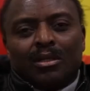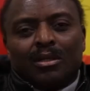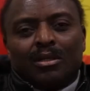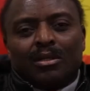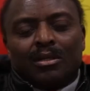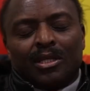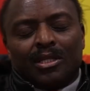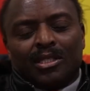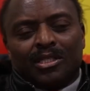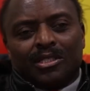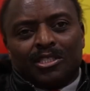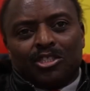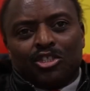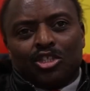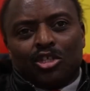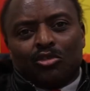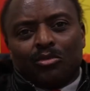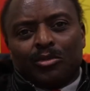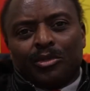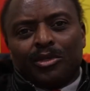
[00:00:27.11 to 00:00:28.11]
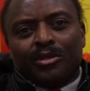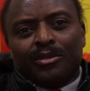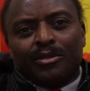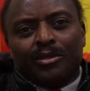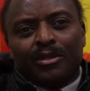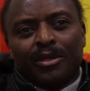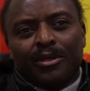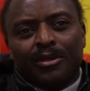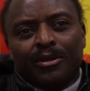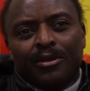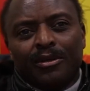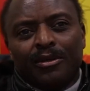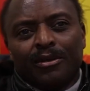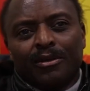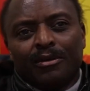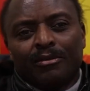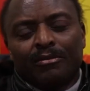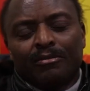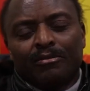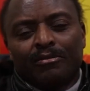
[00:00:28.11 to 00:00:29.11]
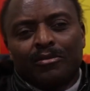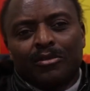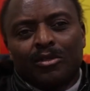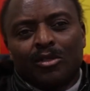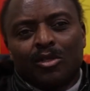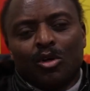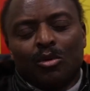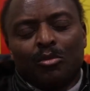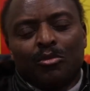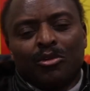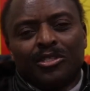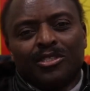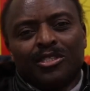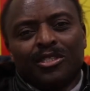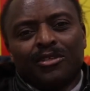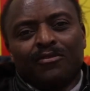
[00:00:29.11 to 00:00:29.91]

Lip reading: Ladies and gentlemen, comrades